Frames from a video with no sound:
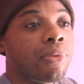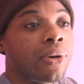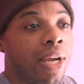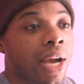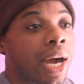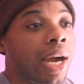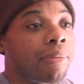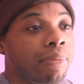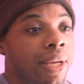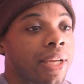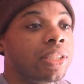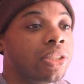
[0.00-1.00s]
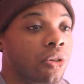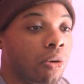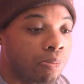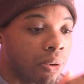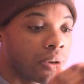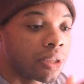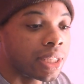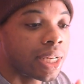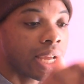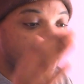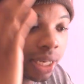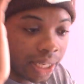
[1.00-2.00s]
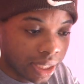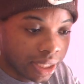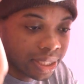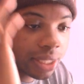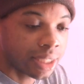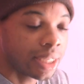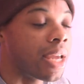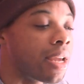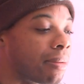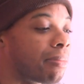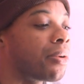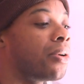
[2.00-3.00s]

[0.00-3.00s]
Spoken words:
but God made your personality the same,